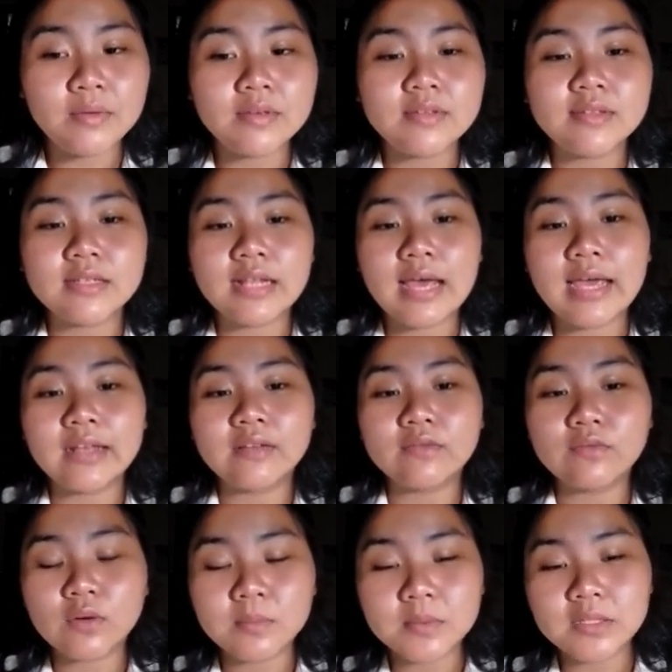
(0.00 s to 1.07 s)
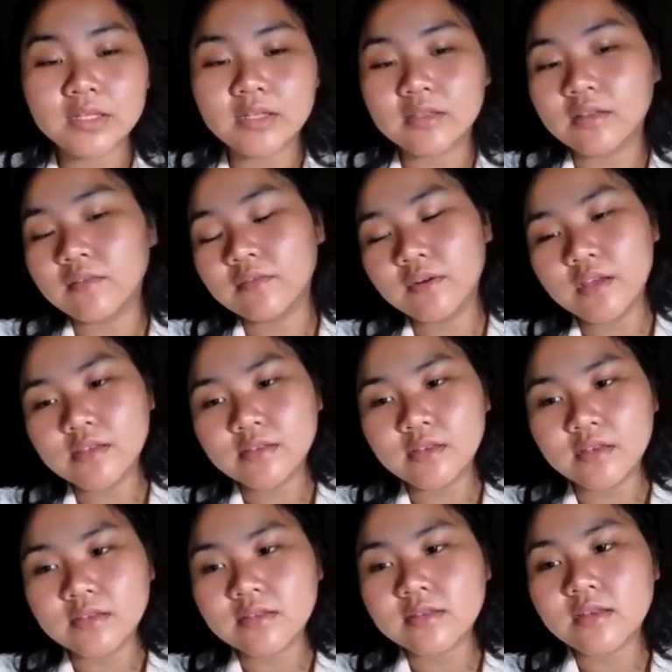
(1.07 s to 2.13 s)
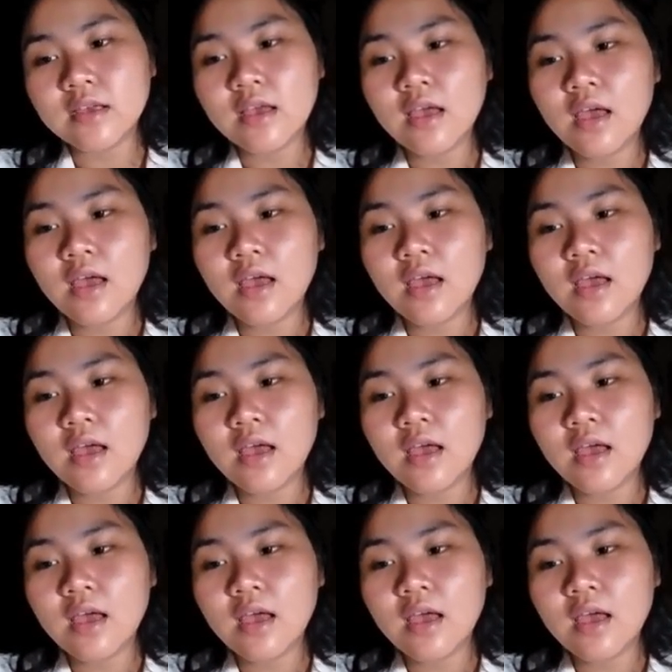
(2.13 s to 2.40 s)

with slight formatting differences.